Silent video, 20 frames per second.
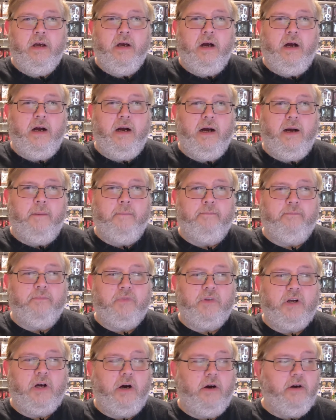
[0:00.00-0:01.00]

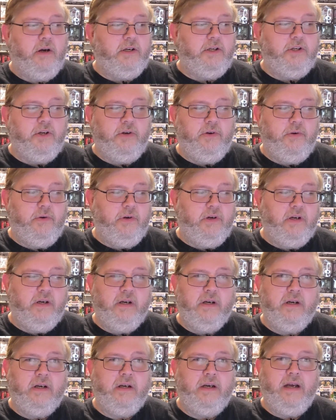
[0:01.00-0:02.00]
Cara Dune,
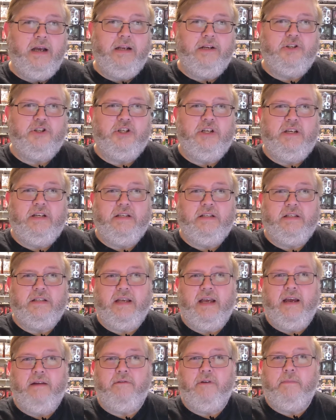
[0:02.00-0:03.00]
she's
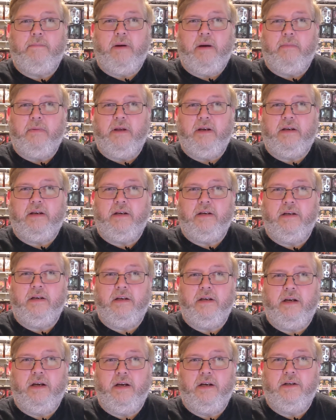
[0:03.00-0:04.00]
a Republic
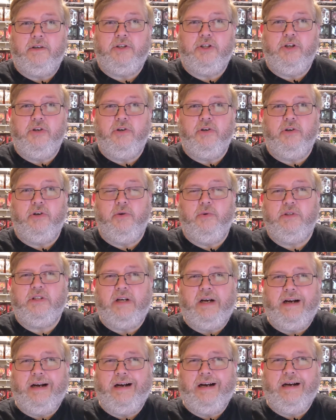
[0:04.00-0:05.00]
shooter who was
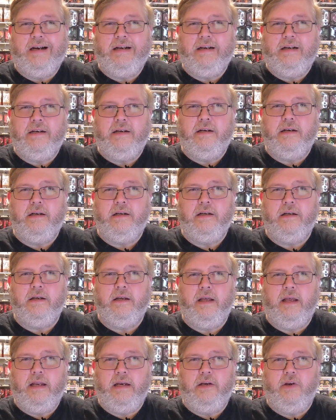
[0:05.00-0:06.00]
on
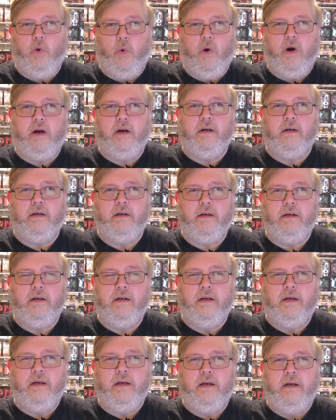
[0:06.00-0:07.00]
Endor.
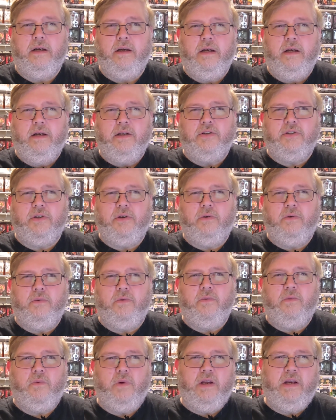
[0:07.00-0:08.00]
So
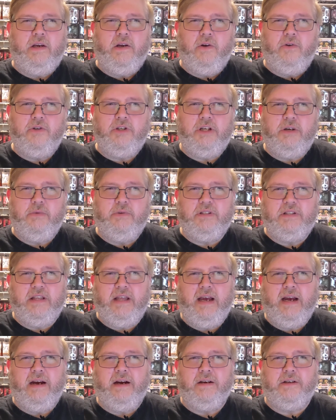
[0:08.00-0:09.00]
we know she was
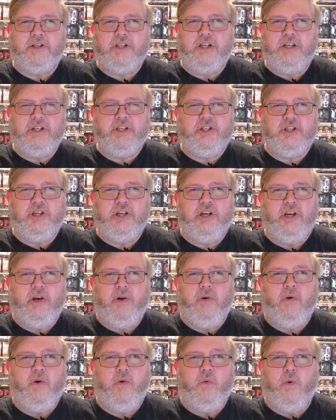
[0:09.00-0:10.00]
there. She should
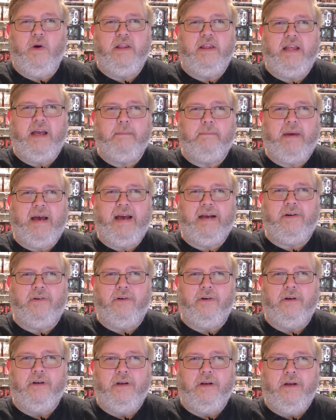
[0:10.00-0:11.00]
know who won that
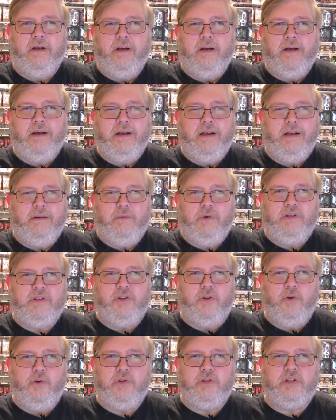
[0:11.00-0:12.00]
battle. It was
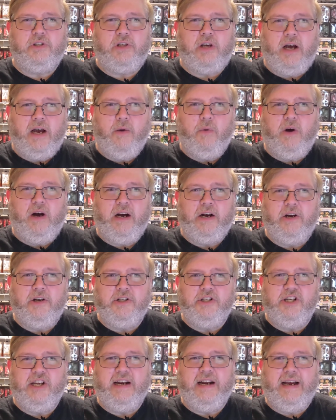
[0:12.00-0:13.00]
Luke Skywalker,
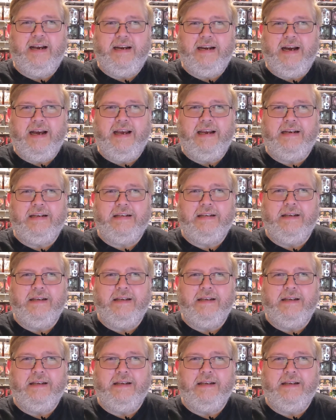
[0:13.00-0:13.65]
Jedi Knight.